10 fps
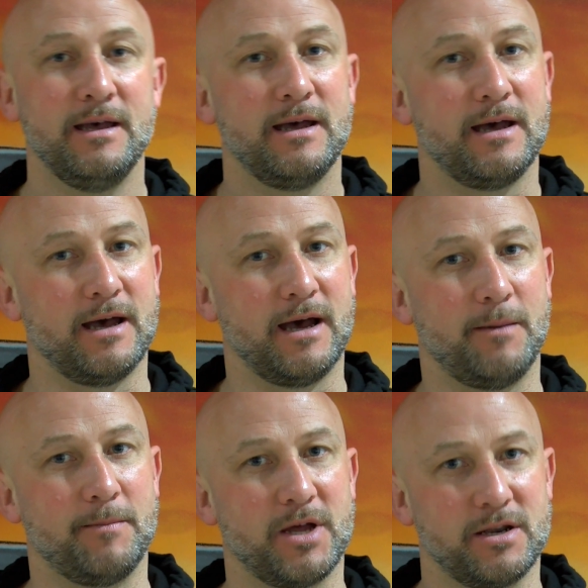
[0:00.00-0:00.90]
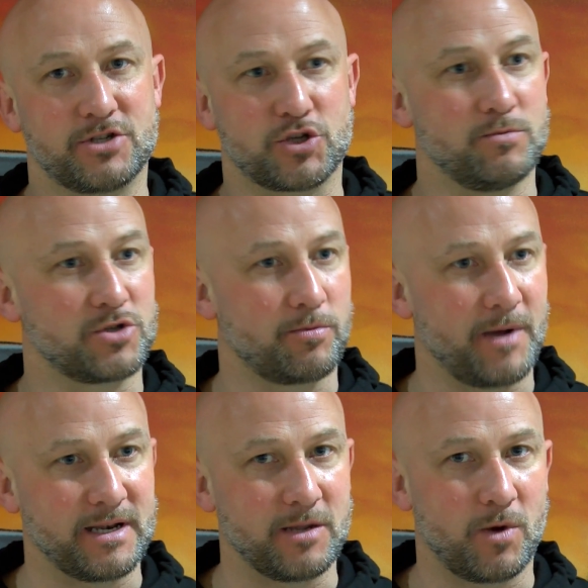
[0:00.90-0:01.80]
And sums up
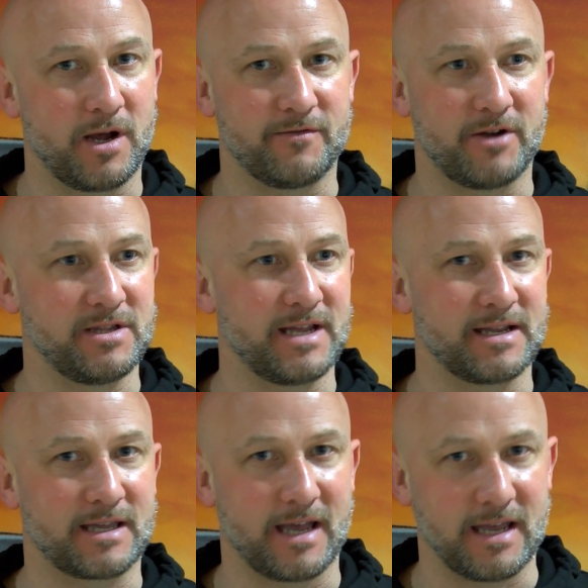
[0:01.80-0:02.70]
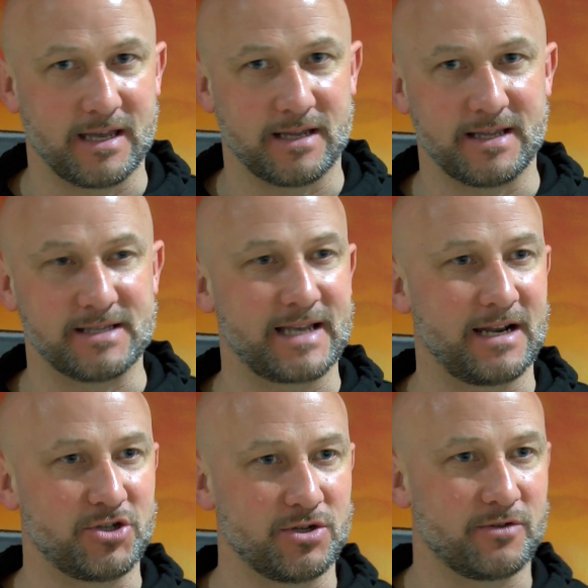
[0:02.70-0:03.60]
Andy White, very dedicated,
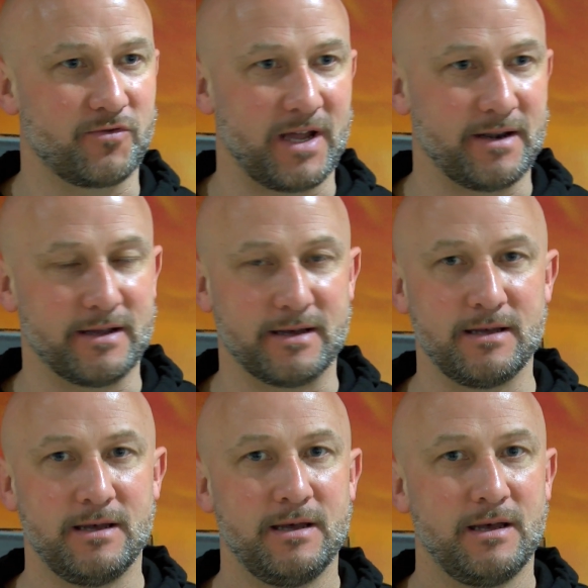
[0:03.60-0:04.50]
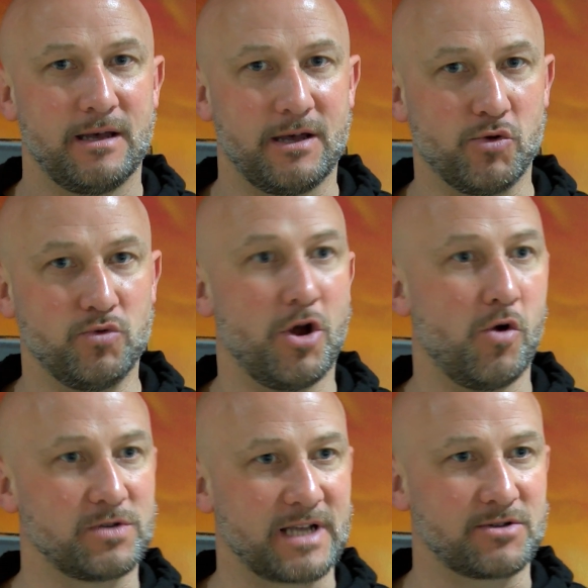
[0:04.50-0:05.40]
intelligent defender who
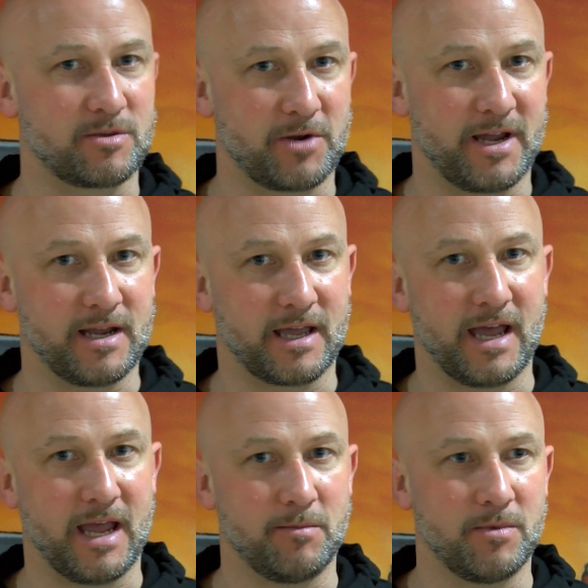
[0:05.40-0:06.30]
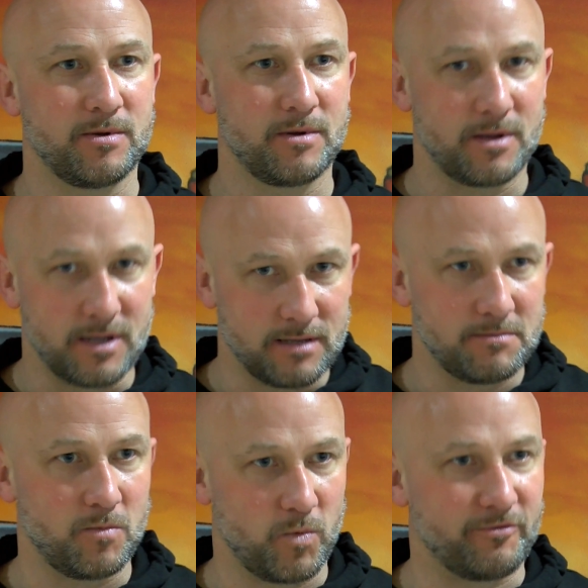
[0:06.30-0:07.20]
knows how to play the game
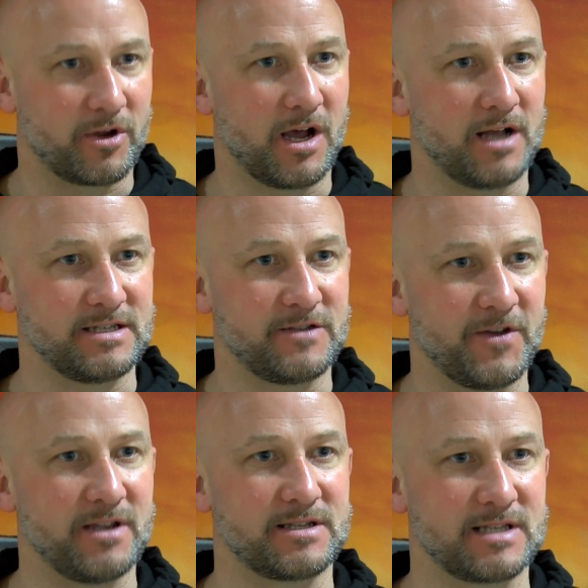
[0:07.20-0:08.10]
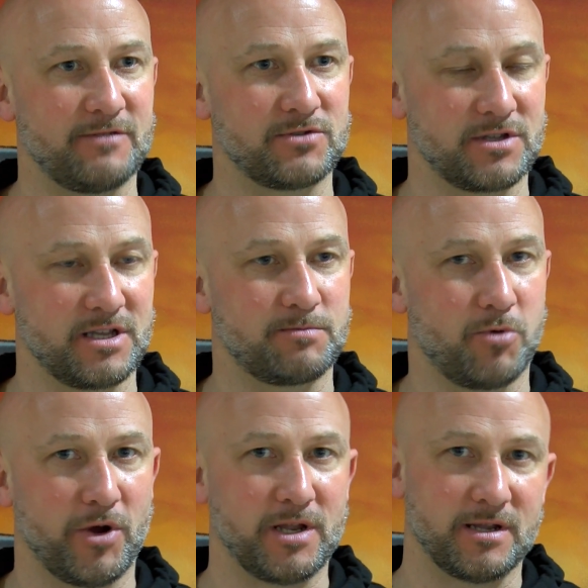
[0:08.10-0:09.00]
with regards his fitness levels at this
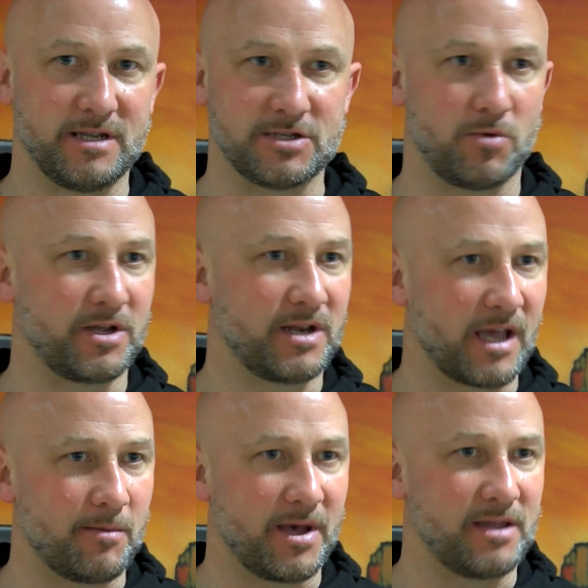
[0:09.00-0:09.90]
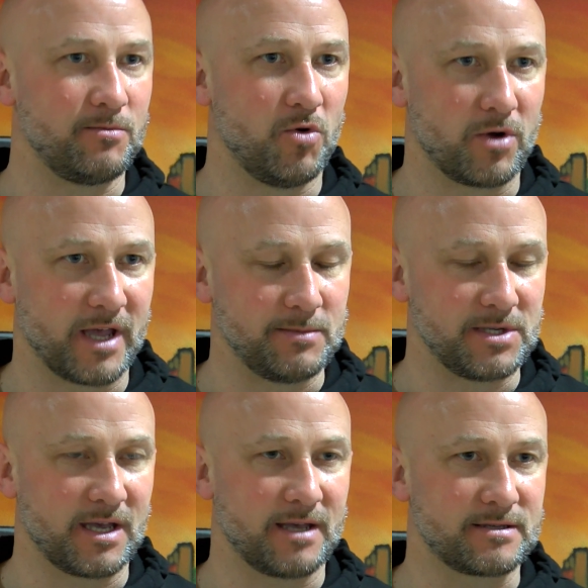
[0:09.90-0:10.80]
point, and he's only going to get better the more games he
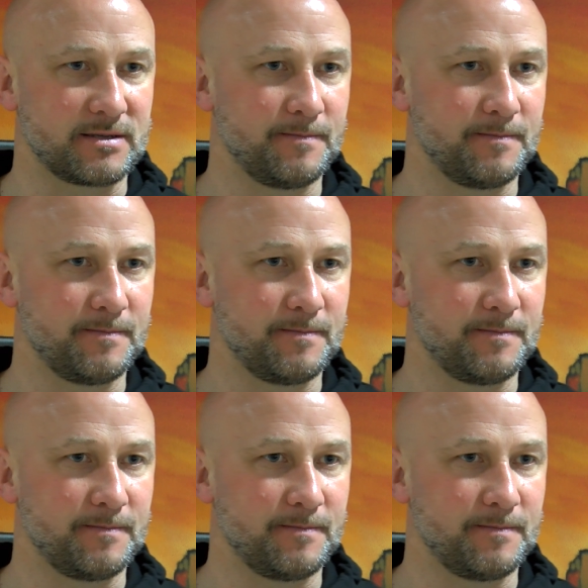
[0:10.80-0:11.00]
gets.